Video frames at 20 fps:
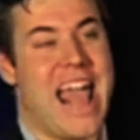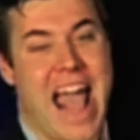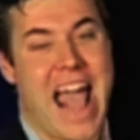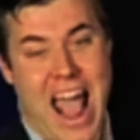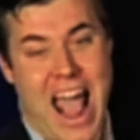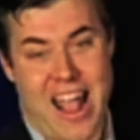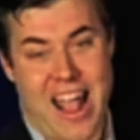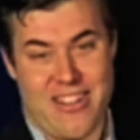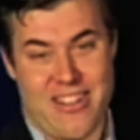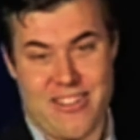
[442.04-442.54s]

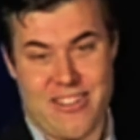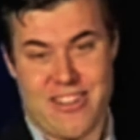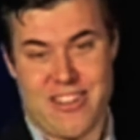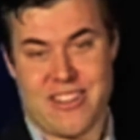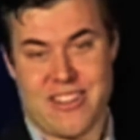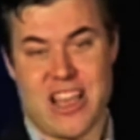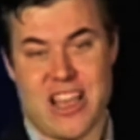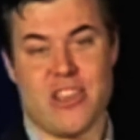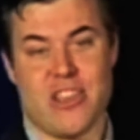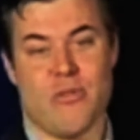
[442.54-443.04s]
ads
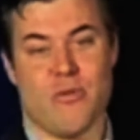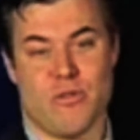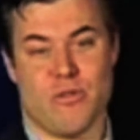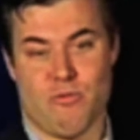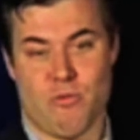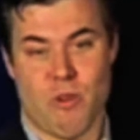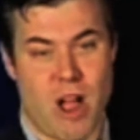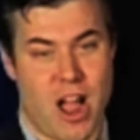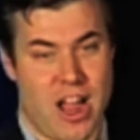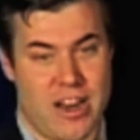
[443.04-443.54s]
that you
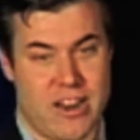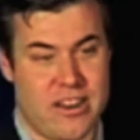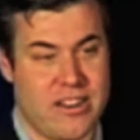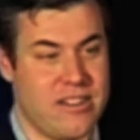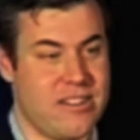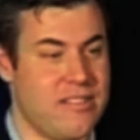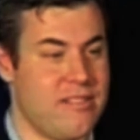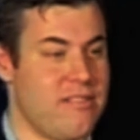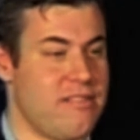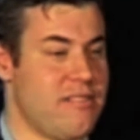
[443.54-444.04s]
would
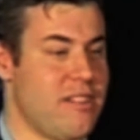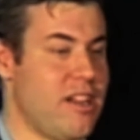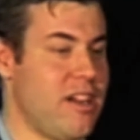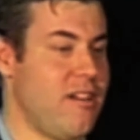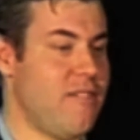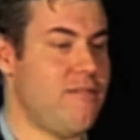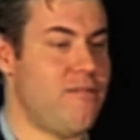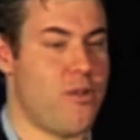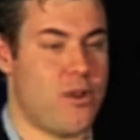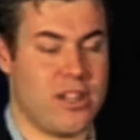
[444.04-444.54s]
run,
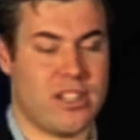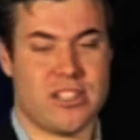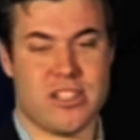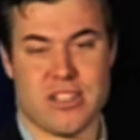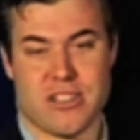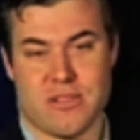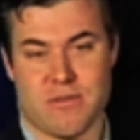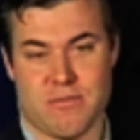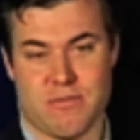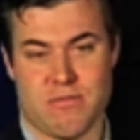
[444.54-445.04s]
4 to
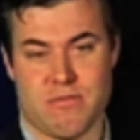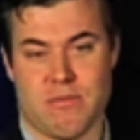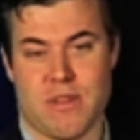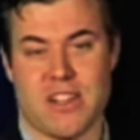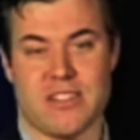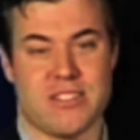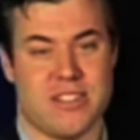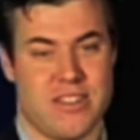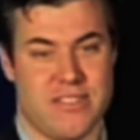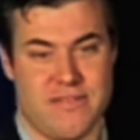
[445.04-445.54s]
6
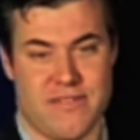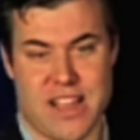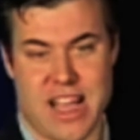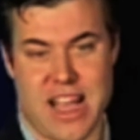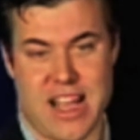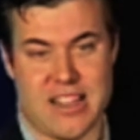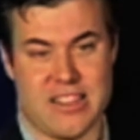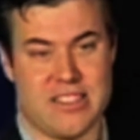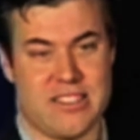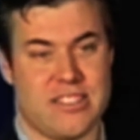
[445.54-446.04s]
months in
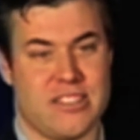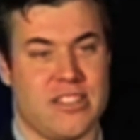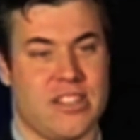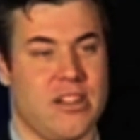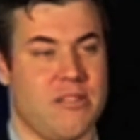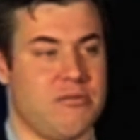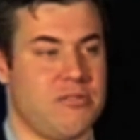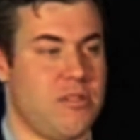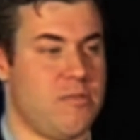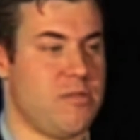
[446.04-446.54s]
advance,
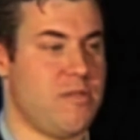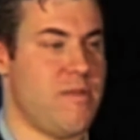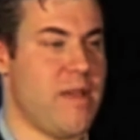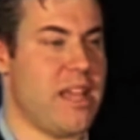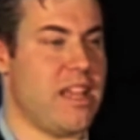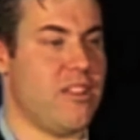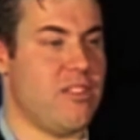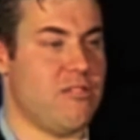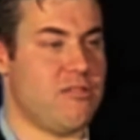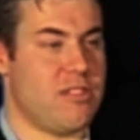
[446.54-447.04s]
in terms of
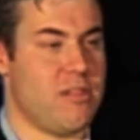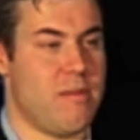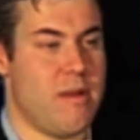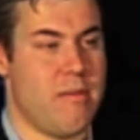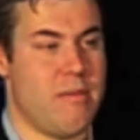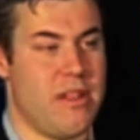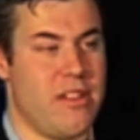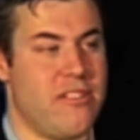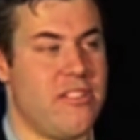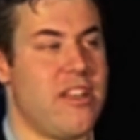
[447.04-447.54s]
making those
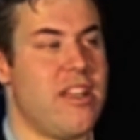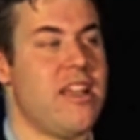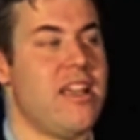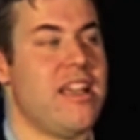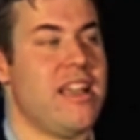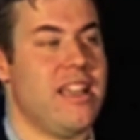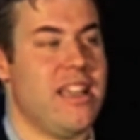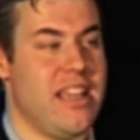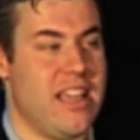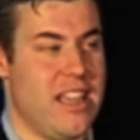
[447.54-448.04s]
commitments
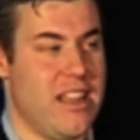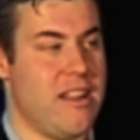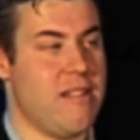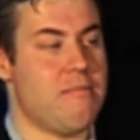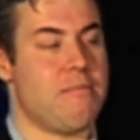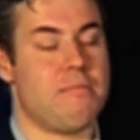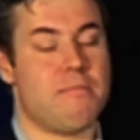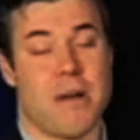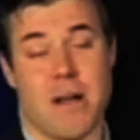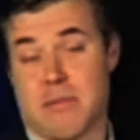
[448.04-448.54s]

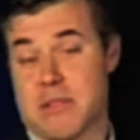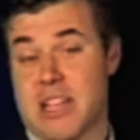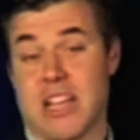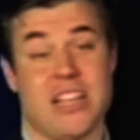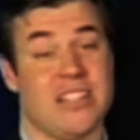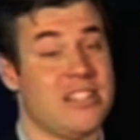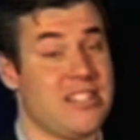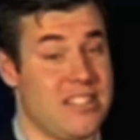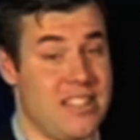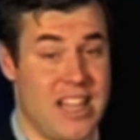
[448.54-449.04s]
in
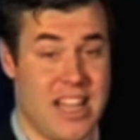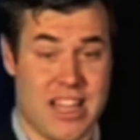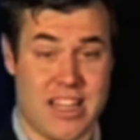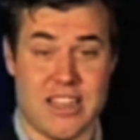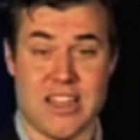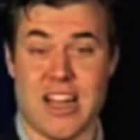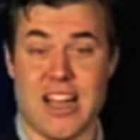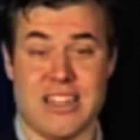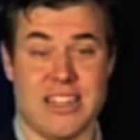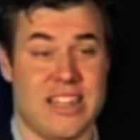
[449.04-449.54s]
publications
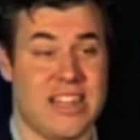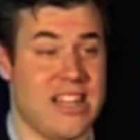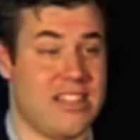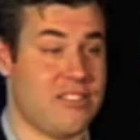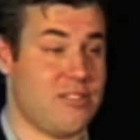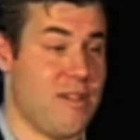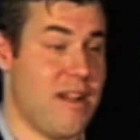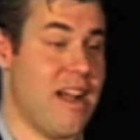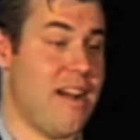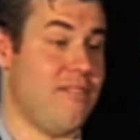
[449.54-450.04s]
like Condé
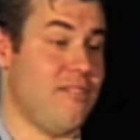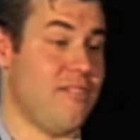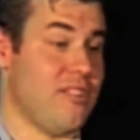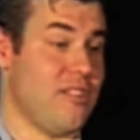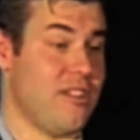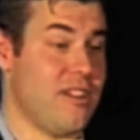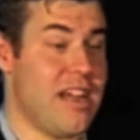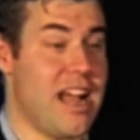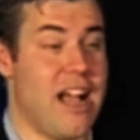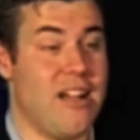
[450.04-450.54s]
Nast
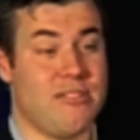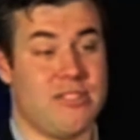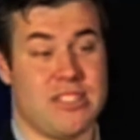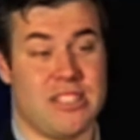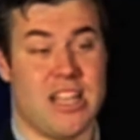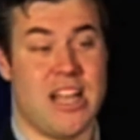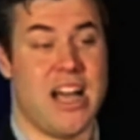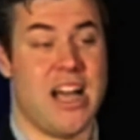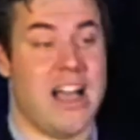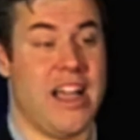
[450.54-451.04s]
Traveler,
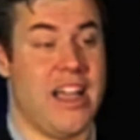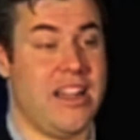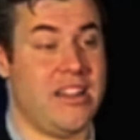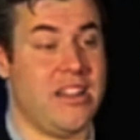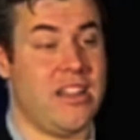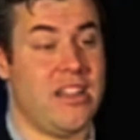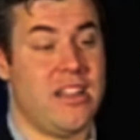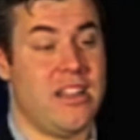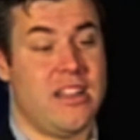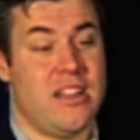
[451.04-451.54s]

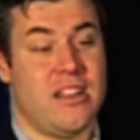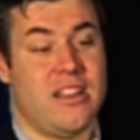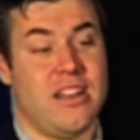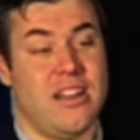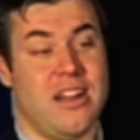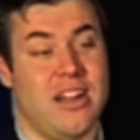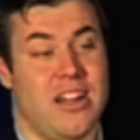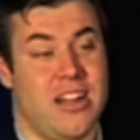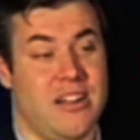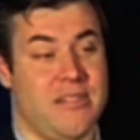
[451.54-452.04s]
Outside,
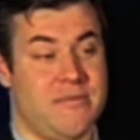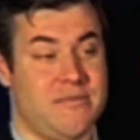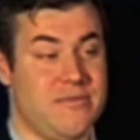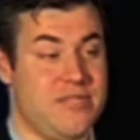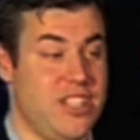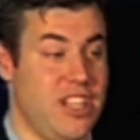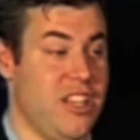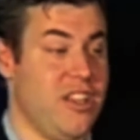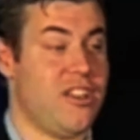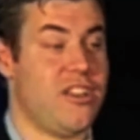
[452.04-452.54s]

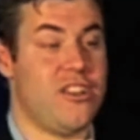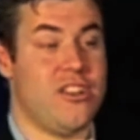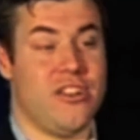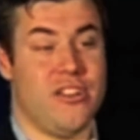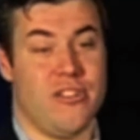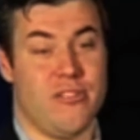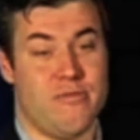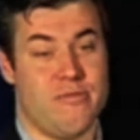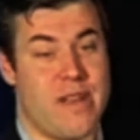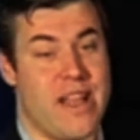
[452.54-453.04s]

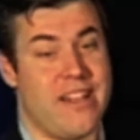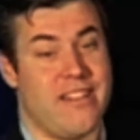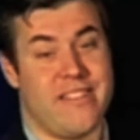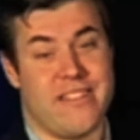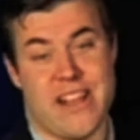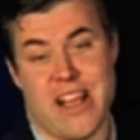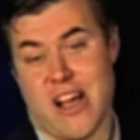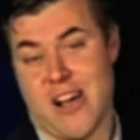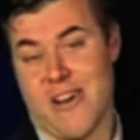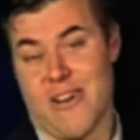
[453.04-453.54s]
GQ,
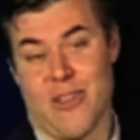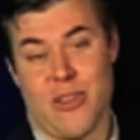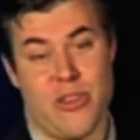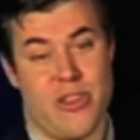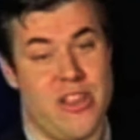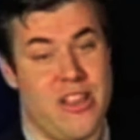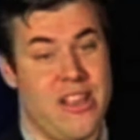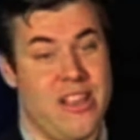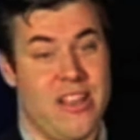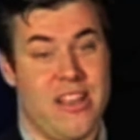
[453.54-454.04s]
Men's
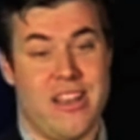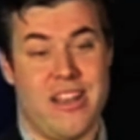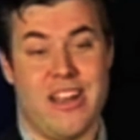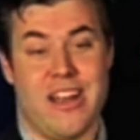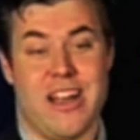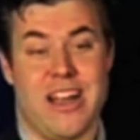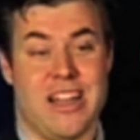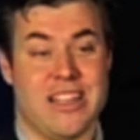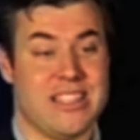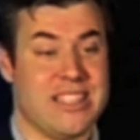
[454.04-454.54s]
Health,
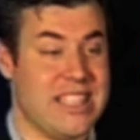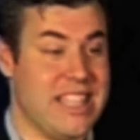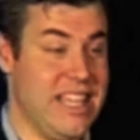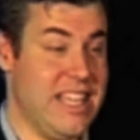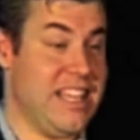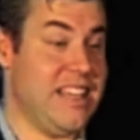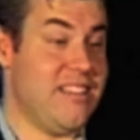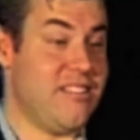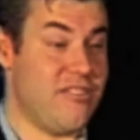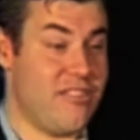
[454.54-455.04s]

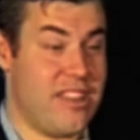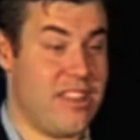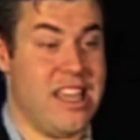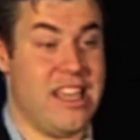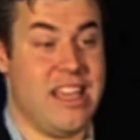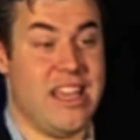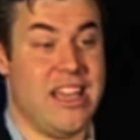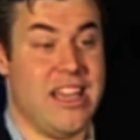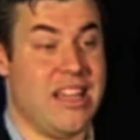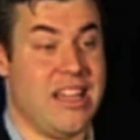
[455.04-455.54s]

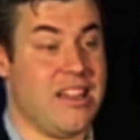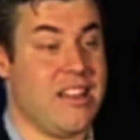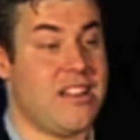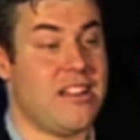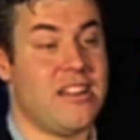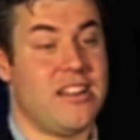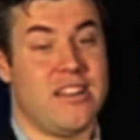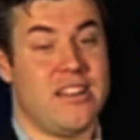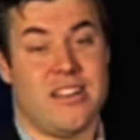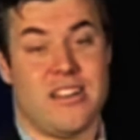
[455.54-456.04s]

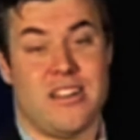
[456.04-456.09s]
Skiing,